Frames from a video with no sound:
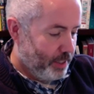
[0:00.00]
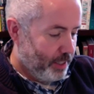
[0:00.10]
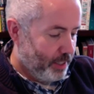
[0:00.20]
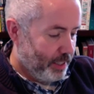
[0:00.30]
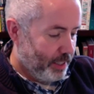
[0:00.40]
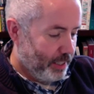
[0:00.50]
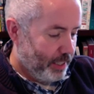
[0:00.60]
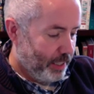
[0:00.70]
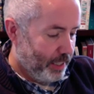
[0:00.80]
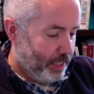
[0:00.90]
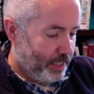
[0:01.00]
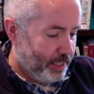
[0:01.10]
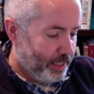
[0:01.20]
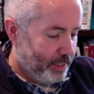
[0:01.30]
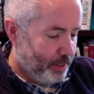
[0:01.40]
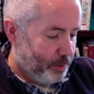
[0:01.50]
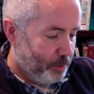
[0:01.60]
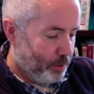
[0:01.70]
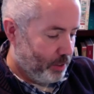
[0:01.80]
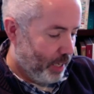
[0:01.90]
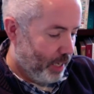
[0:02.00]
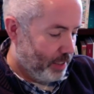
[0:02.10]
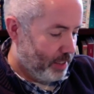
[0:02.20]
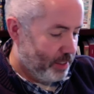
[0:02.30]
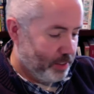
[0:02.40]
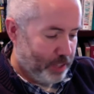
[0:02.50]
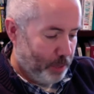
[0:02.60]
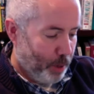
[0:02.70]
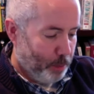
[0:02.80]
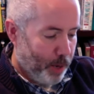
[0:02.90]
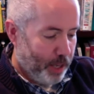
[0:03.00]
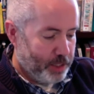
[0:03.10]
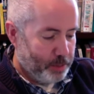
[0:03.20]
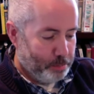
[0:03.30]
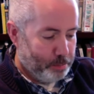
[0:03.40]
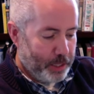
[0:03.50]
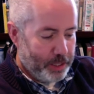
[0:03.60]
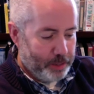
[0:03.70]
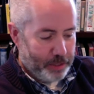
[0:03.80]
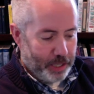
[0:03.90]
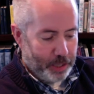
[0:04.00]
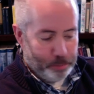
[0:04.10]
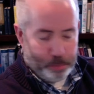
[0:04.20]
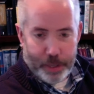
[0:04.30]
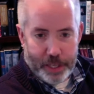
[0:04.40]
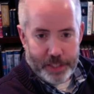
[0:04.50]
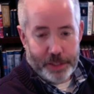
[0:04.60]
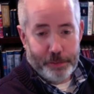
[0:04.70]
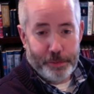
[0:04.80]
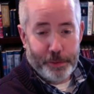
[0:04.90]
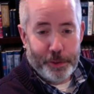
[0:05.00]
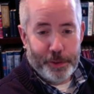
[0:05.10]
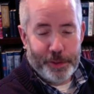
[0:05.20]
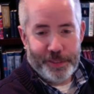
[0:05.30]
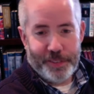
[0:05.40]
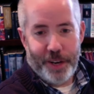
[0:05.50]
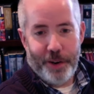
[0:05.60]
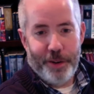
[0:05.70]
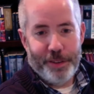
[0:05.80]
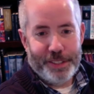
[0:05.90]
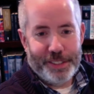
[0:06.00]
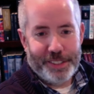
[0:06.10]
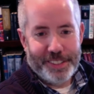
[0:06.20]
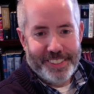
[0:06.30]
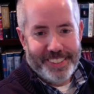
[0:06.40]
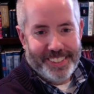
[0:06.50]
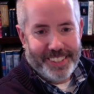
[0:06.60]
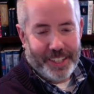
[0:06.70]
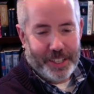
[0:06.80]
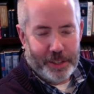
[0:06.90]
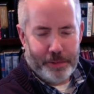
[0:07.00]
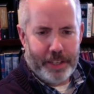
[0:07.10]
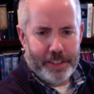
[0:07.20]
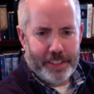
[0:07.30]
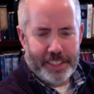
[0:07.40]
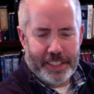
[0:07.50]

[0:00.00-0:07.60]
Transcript: uh, and when we had sat by pots of meat and we ate bread to the full, and you've got all these uh, great things.